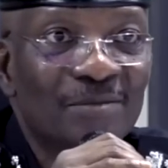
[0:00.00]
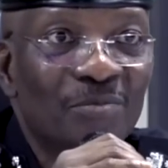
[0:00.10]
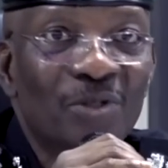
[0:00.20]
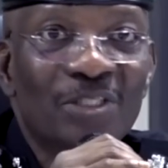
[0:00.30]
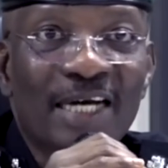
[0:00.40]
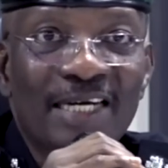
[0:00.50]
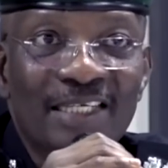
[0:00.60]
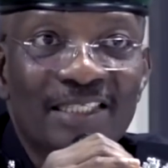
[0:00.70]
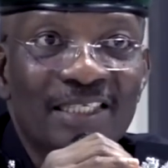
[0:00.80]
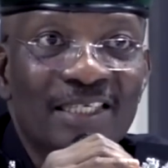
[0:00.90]
both
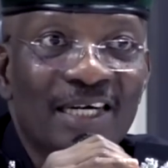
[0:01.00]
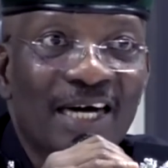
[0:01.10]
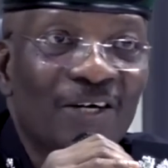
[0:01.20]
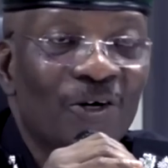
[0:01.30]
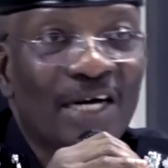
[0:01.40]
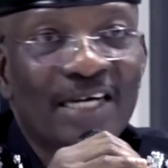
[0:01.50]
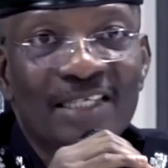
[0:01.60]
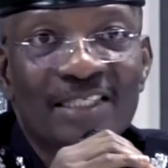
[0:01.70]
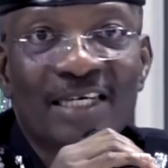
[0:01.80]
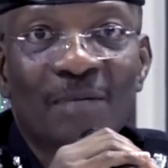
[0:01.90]
kinetic and
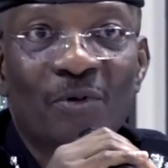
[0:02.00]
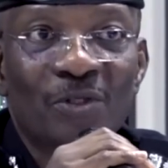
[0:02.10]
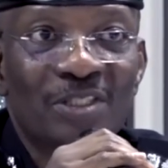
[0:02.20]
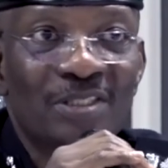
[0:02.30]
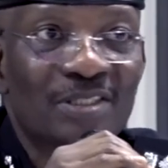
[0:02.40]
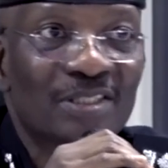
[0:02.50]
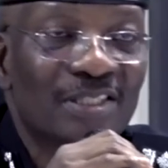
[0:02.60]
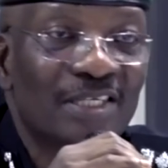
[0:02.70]
non-kinetic approaches